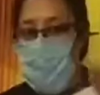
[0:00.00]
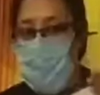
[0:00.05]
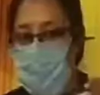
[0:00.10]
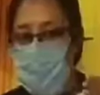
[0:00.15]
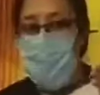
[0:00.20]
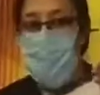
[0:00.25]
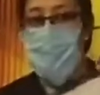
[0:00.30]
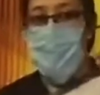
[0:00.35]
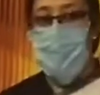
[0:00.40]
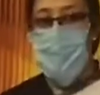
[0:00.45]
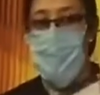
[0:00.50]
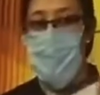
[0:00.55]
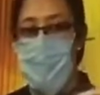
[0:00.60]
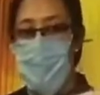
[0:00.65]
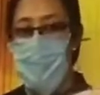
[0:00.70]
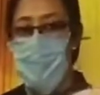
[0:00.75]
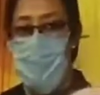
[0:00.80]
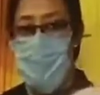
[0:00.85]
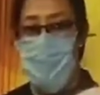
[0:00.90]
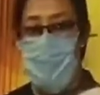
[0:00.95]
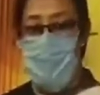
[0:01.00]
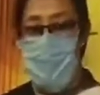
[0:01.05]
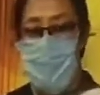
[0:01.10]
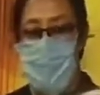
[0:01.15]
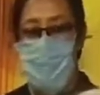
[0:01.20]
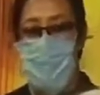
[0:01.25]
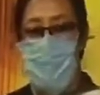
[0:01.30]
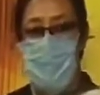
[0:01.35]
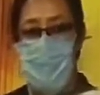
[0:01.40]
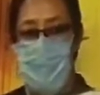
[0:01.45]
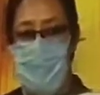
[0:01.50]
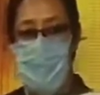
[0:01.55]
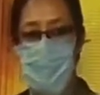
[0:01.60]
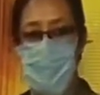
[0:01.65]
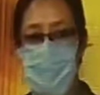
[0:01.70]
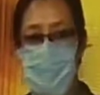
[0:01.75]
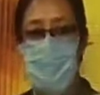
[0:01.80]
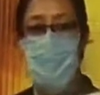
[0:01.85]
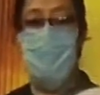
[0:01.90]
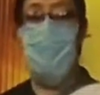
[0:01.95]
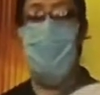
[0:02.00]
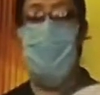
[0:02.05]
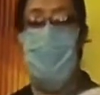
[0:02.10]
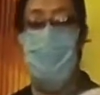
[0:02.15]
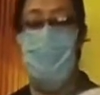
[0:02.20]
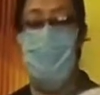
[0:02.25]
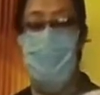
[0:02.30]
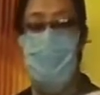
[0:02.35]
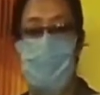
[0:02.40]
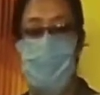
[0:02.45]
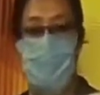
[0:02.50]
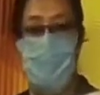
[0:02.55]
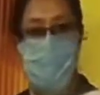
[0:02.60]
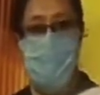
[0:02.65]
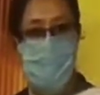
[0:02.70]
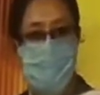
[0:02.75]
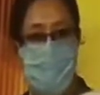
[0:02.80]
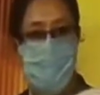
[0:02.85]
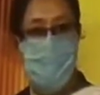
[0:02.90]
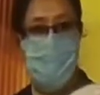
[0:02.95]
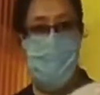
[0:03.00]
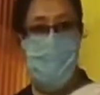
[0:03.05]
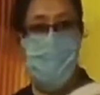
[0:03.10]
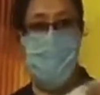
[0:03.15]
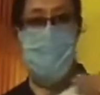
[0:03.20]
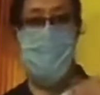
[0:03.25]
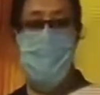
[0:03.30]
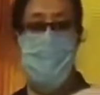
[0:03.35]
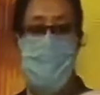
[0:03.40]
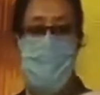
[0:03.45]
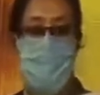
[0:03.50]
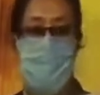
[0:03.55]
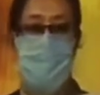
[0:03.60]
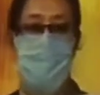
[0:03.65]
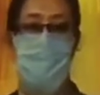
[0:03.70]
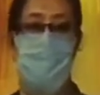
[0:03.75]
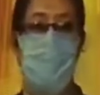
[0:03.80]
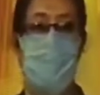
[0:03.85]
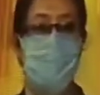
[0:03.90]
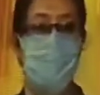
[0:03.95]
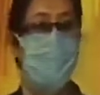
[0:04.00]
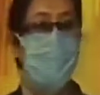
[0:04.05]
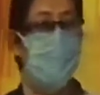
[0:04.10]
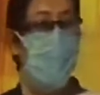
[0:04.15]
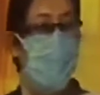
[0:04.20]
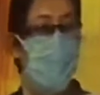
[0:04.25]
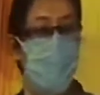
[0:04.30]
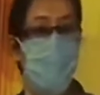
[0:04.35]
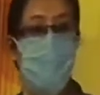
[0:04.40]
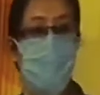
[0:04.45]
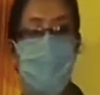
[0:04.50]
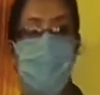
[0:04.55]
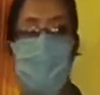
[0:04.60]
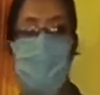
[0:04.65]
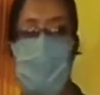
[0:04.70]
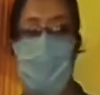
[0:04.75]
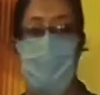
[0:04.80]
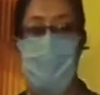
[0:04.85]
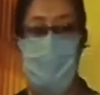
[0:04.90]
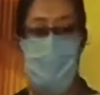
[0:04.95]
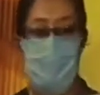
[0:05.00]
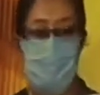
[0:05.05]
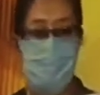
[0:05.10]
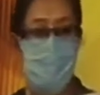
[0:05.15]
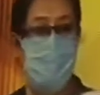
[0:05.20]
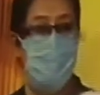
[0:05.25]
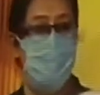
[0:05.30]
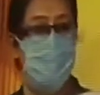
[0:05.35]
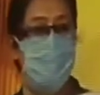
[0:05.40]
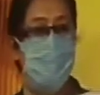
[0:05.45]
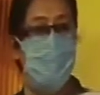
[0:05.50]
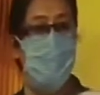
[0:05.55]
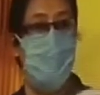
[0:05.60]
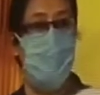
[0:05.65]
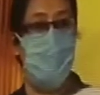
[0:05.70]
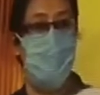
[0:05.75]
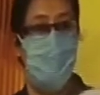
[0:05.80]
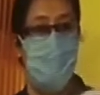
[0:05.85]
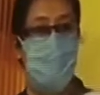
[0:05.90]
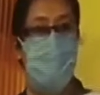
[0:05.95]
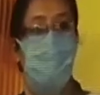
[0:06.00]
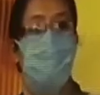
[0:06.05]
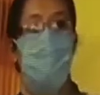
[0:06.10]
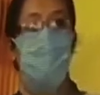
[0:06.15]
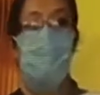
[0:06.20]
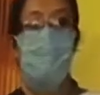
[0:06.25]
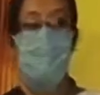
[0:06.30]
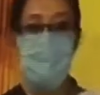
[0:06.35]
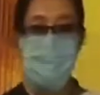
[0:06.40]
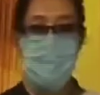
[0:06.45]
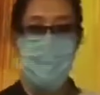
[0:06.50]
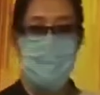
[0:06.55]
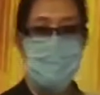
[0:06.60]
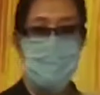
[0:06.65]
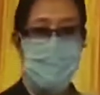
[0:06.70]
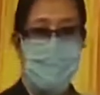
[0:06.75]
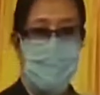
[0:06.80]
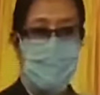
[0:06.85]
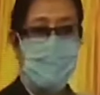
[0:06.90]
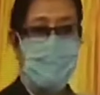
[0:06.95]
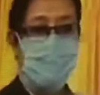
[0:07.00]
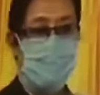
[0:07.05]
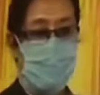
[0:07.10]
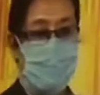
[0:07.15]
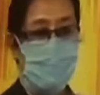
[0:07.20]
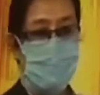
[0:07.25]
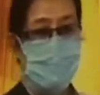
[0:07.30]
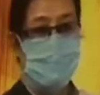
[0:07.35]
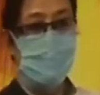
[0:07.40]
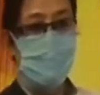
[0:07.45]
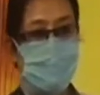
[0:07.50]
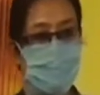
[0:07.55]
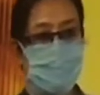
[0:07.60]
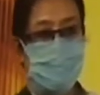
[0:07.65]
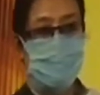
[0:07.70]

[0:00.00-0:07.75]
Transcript: there is the written proposal for you, and you can see that. First of all, you give a heading. What is the heading? The next slide, please.